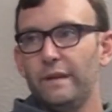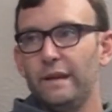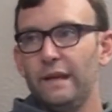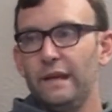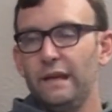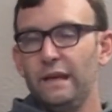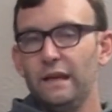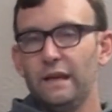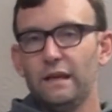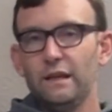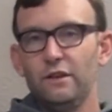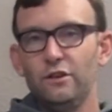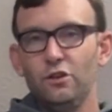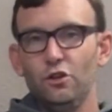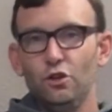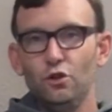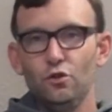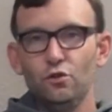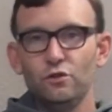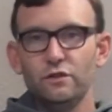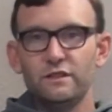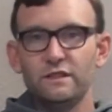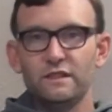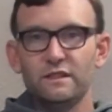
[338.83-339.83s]
he can
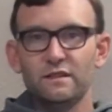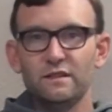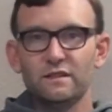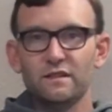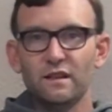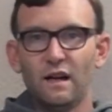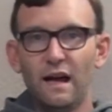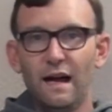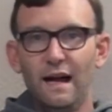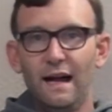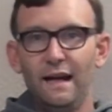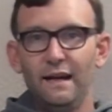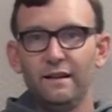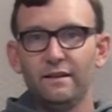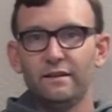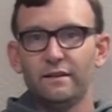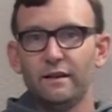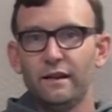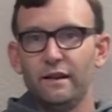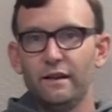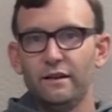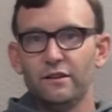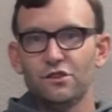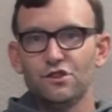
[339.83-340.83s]
use his size
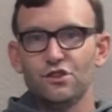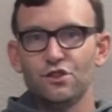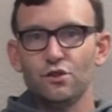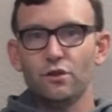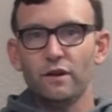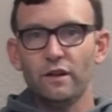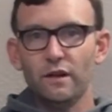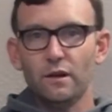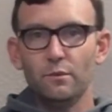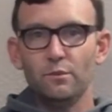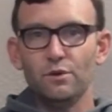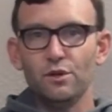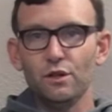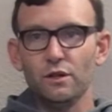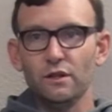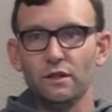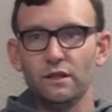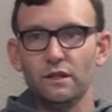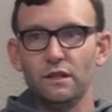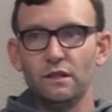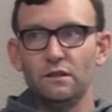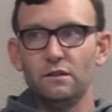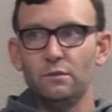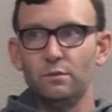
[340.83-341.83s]
and his shooting
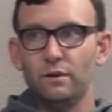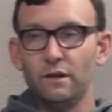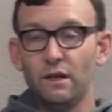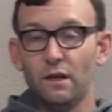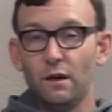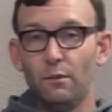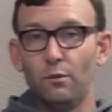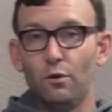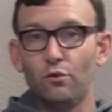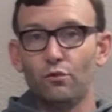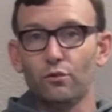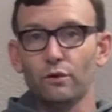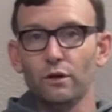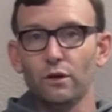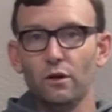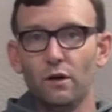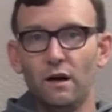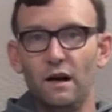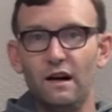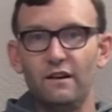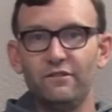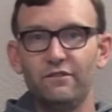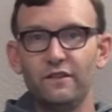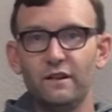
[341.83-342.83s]
ability to become a real
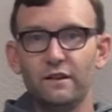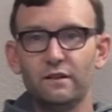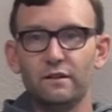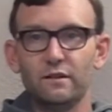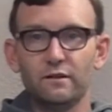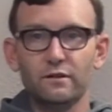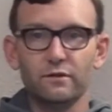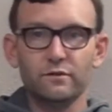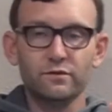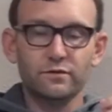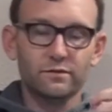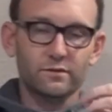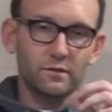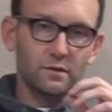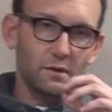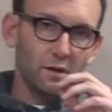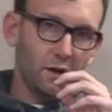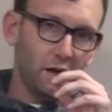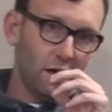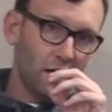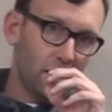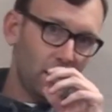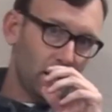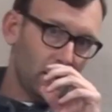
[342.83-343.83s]
offensive
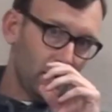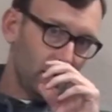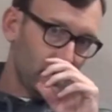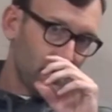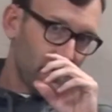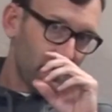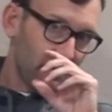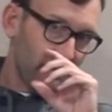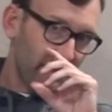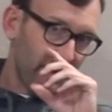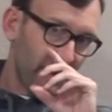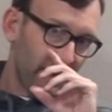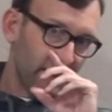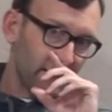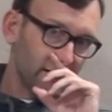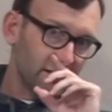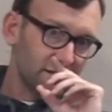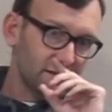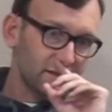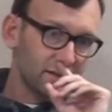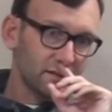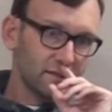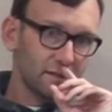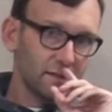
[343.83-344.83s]
advantage.
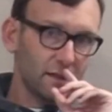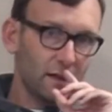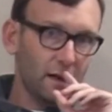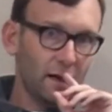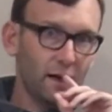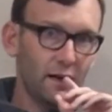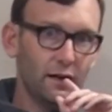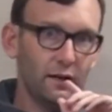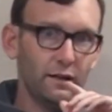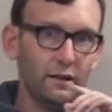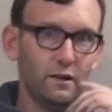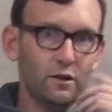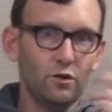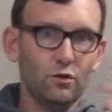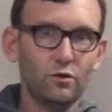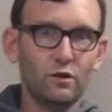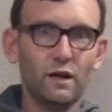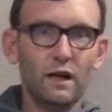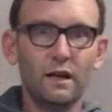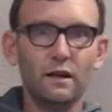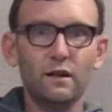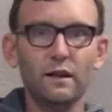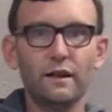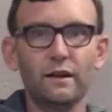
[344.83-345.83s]
Kind
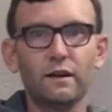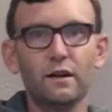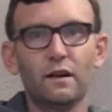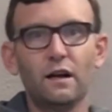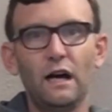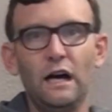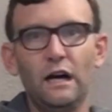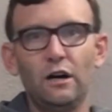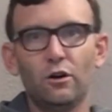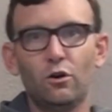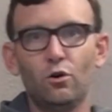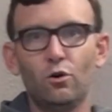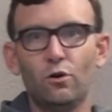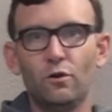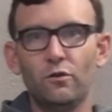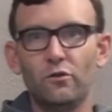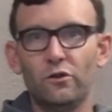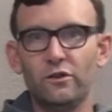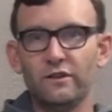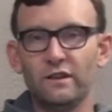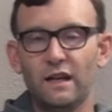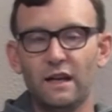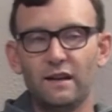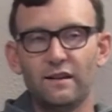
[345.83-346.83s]
of like a Kyle Korver.
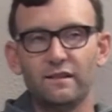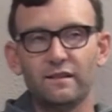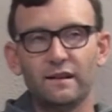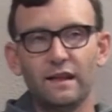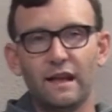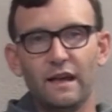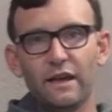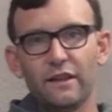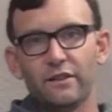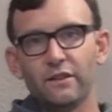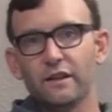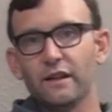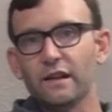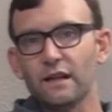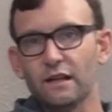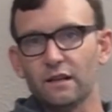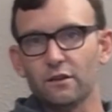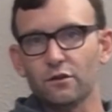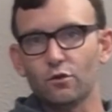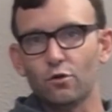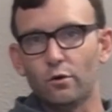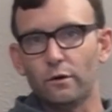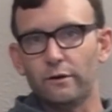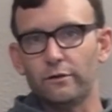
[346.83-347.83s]
He's not as athletic
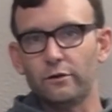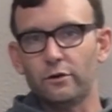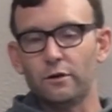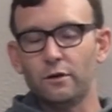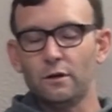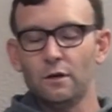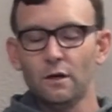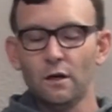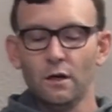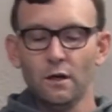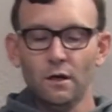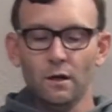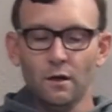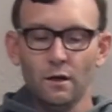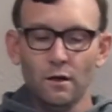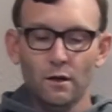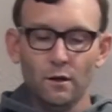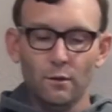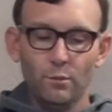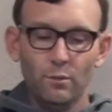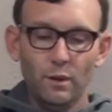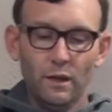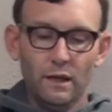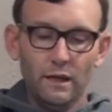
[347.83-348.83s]
as Korver,
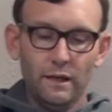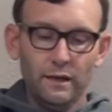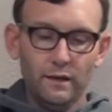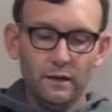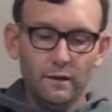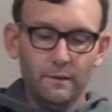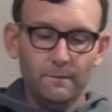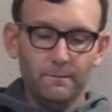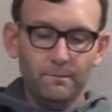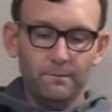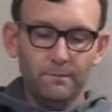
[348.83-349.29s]
but